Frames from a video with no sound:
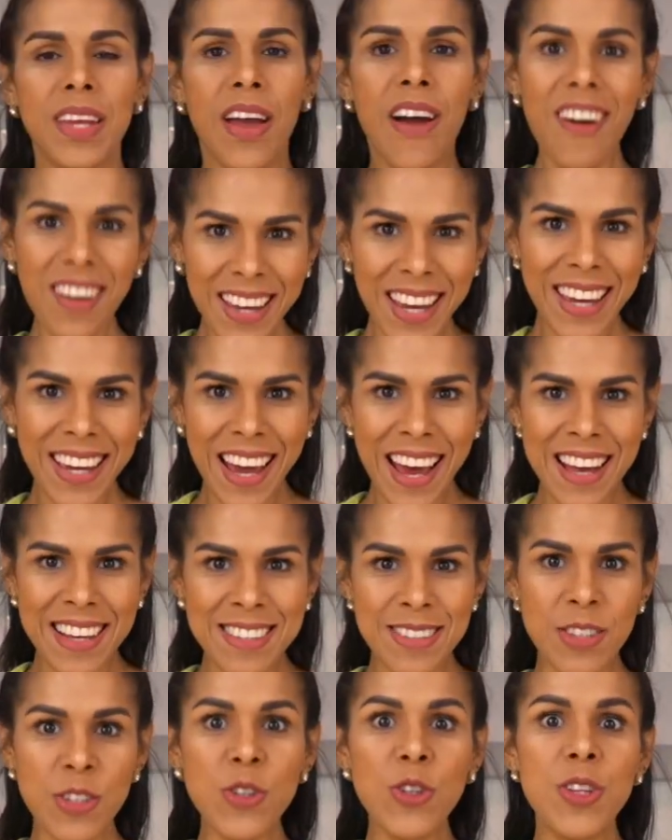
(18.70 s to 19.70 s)
Okay
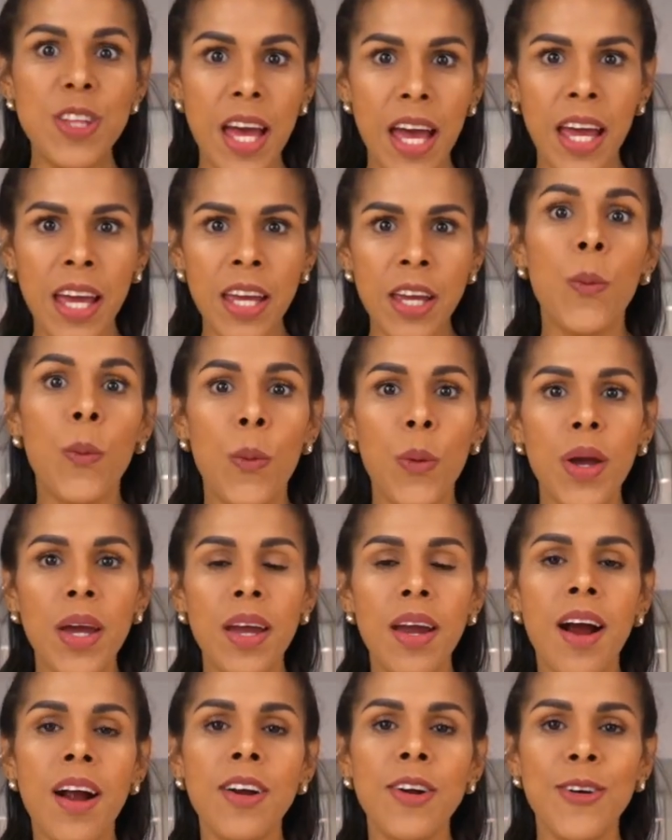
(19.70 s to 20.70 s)
guys, today
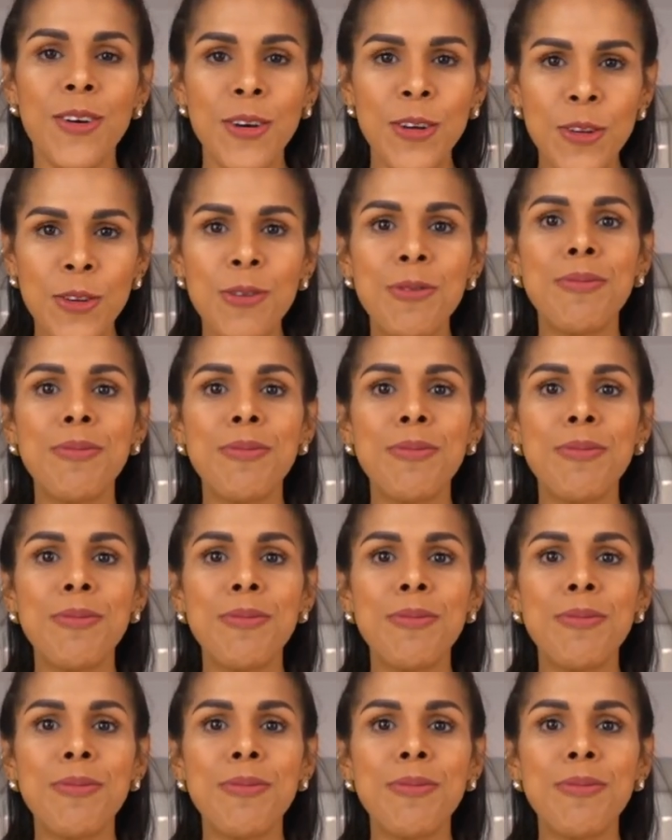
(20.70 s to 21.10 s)
we are going to